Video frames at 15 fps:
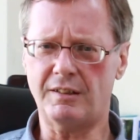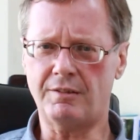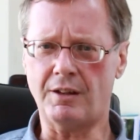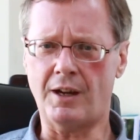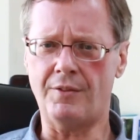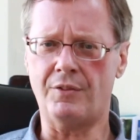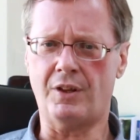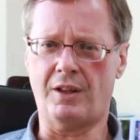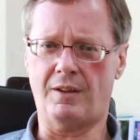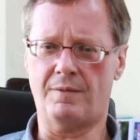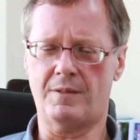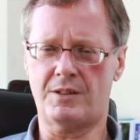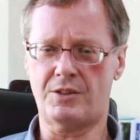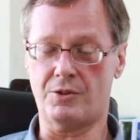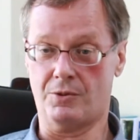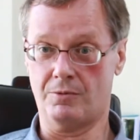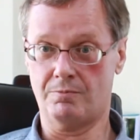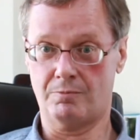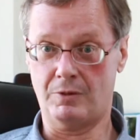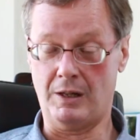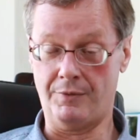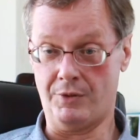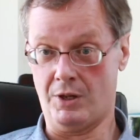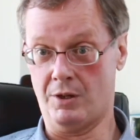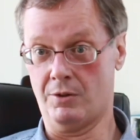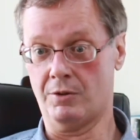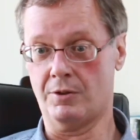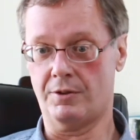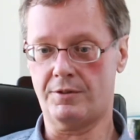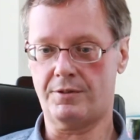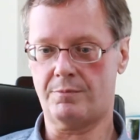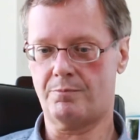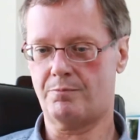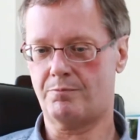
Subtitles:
gravity. That's gravity on Earth.